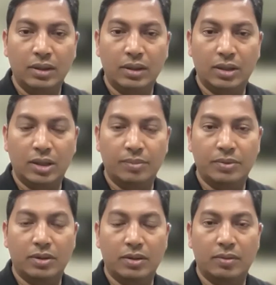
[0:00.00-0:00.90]

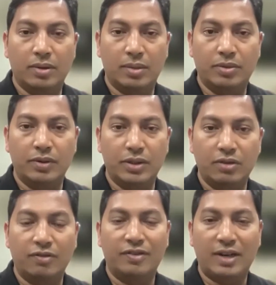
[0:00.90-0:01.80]
observation
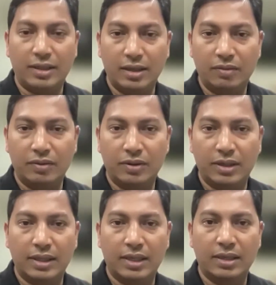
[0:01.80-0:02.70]
of fat in the liver,
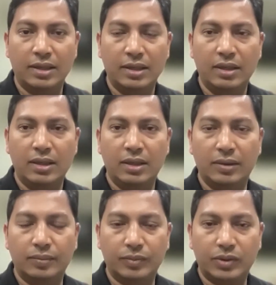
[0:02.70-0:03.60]
and then
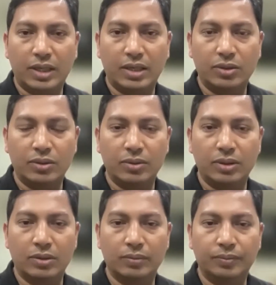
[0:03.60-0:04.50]
trying to
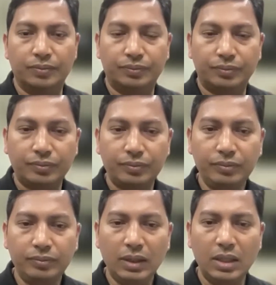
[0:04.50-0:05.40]

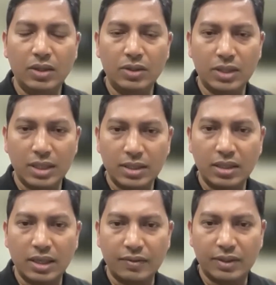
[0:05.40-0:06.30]
change the
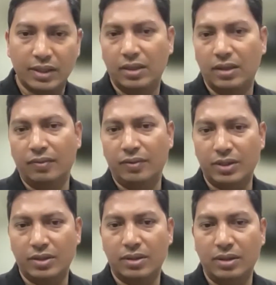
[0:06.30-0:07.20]
lifestyle, which
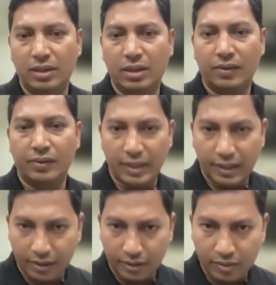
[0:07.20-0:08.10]
is in our
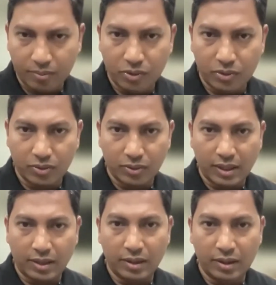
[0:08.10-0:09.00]
hands more so
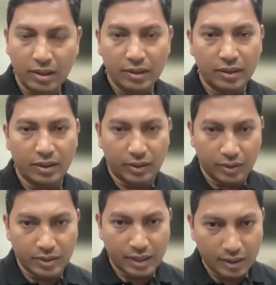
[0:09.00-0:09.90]
than the
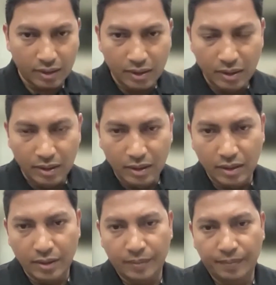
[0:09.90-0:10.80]
doctor's hand.
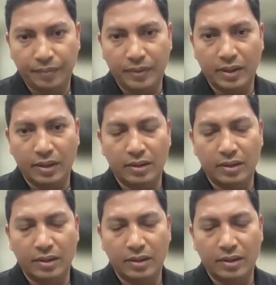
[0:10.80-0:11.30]
And